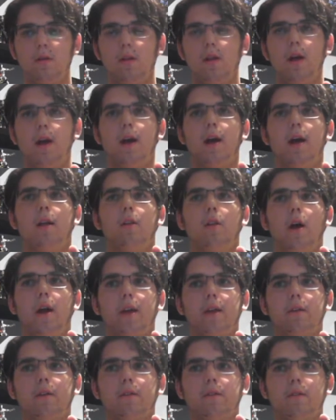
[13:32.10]

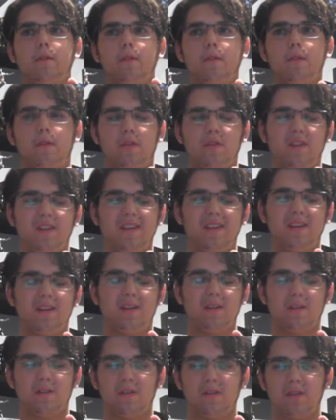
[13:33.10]
like the
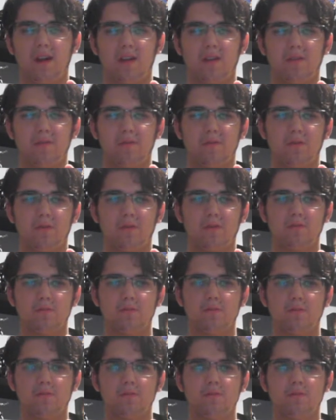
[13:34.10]
singing at the start of the film.